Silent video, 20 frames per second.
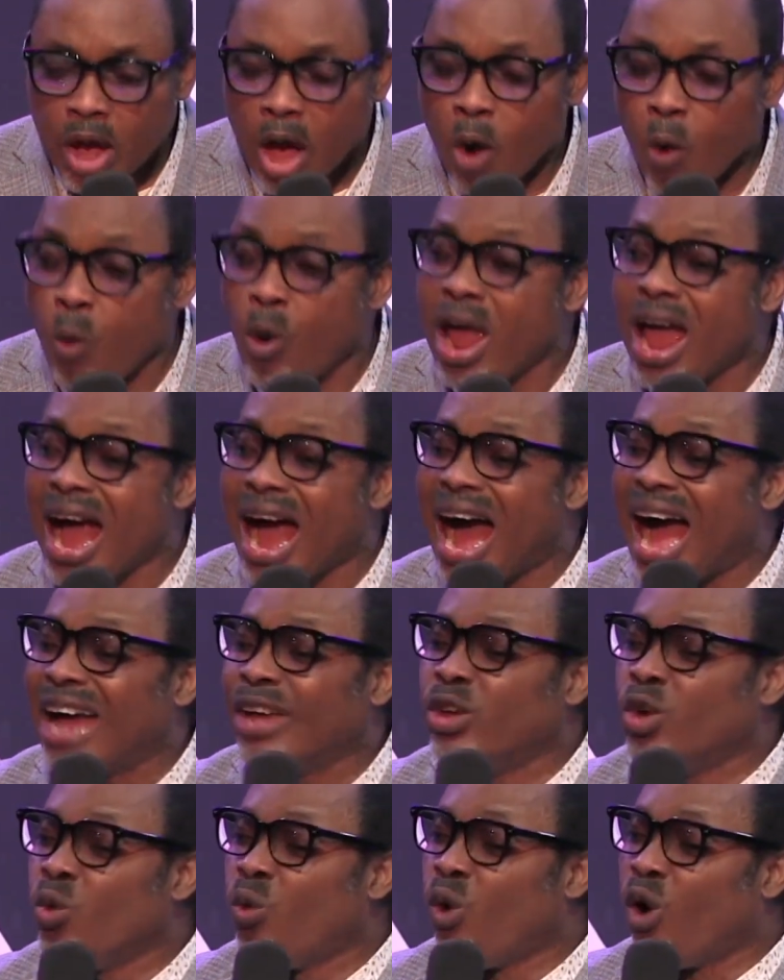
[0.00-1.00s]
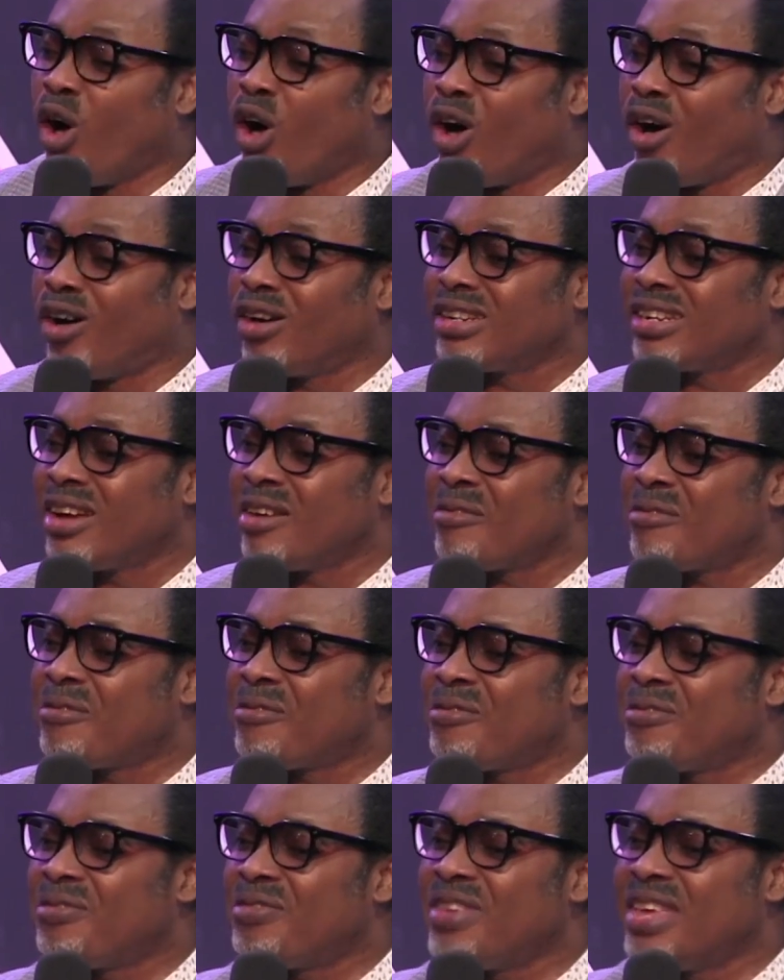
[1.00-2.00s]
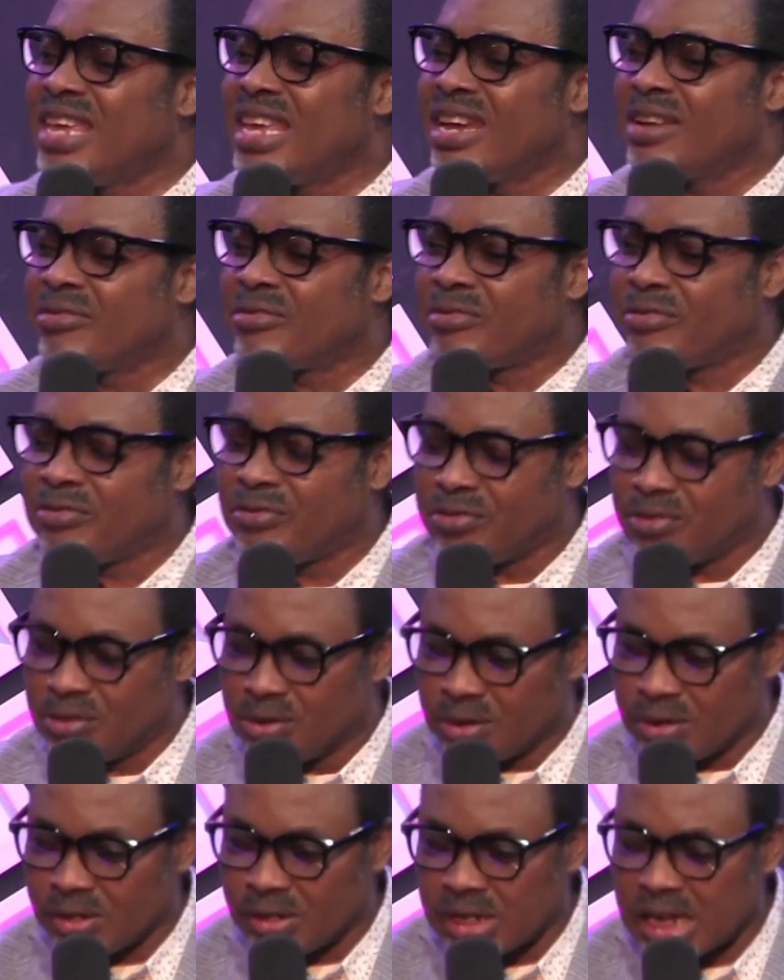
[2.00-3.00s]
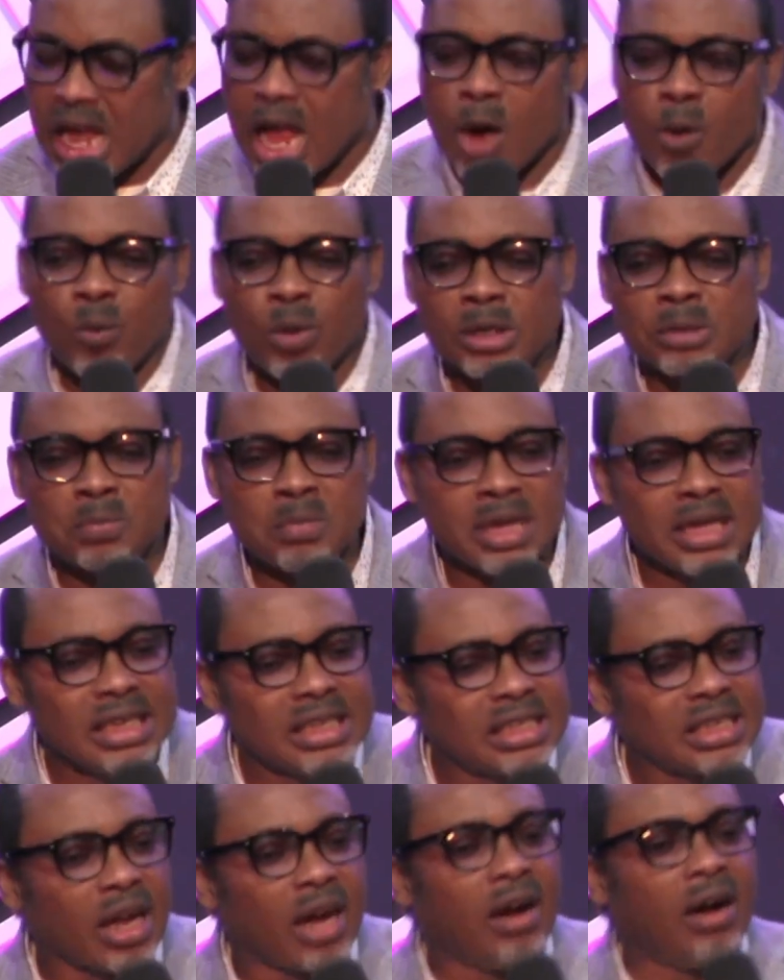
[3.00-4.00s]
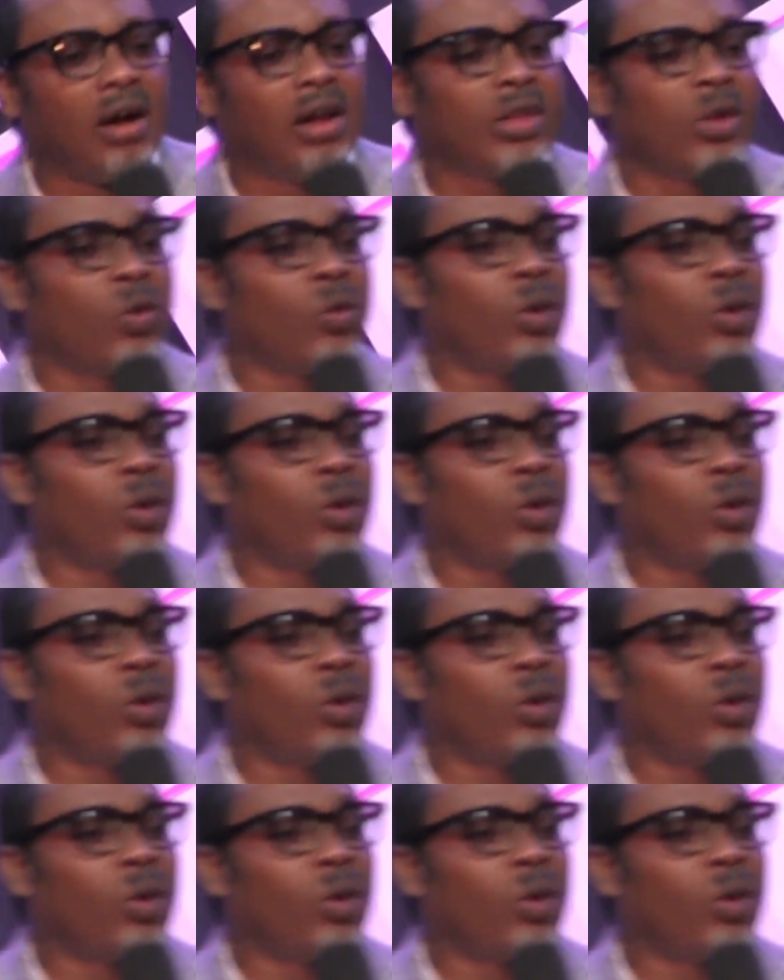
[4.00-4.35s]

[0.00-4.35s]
Where are you what? fearful. fearful. Which means all the